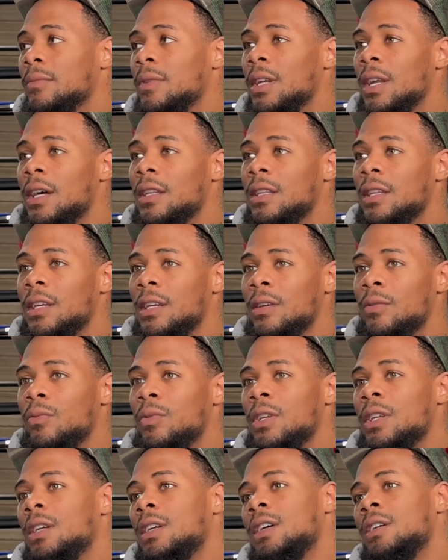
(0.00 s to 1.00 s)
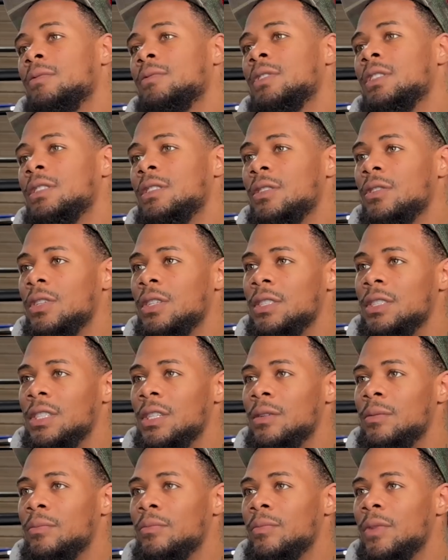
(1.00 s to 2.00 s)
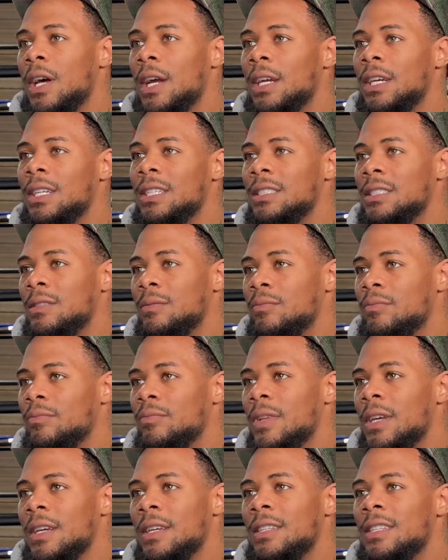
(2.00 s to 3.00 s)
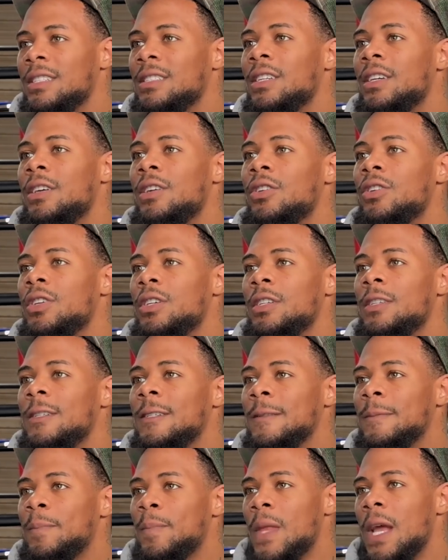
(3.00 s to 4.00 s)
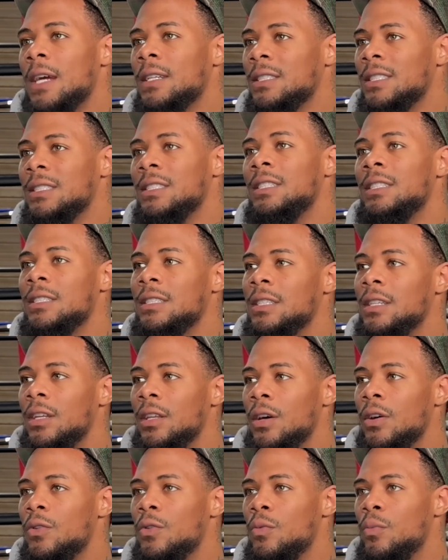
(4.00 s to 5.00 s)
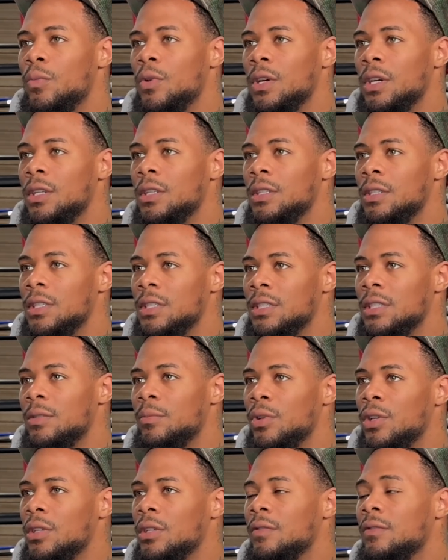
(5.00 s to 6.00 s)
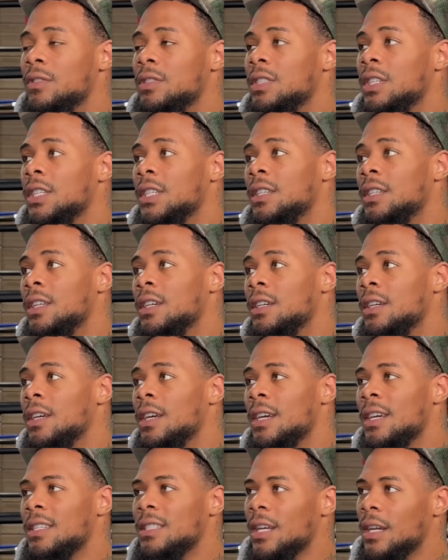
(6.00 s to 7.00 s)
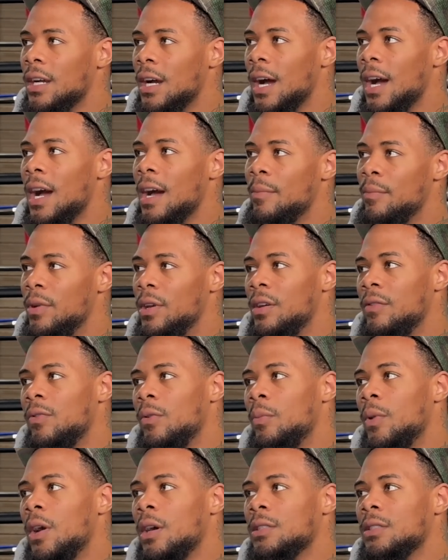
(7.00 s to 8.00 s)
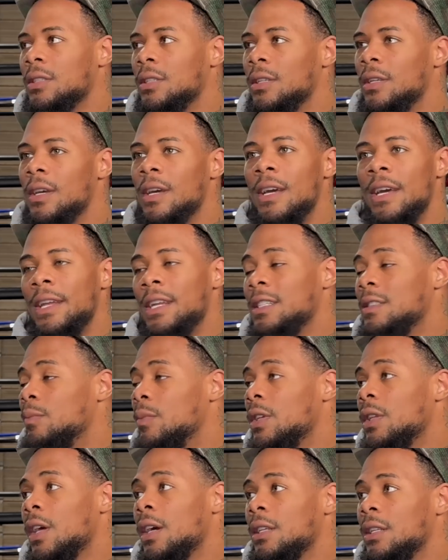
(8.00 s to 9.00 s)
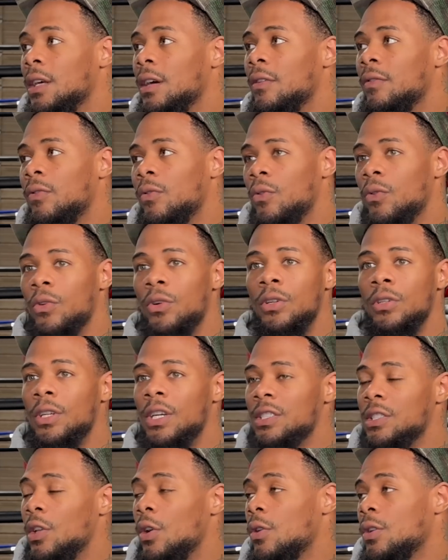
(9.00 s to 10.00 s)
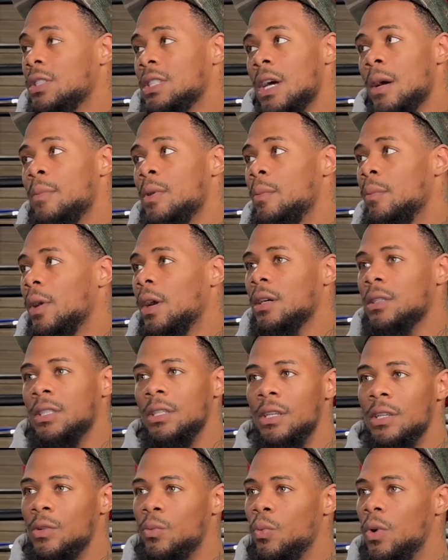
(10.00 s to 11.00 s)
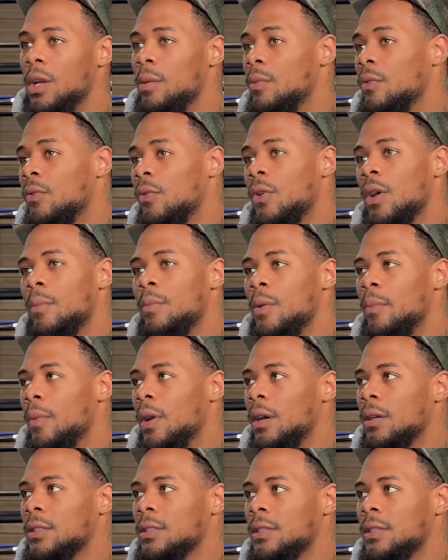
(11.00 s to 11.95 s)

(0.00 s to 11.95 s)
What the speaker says: And I think when it comes into the gym, like, it's this area, not just DC alone, but DC, Maryland, Virginia, it's like a hotbed for boxing. And it's been like that for as long as I've been boxing and way before I've been boxing.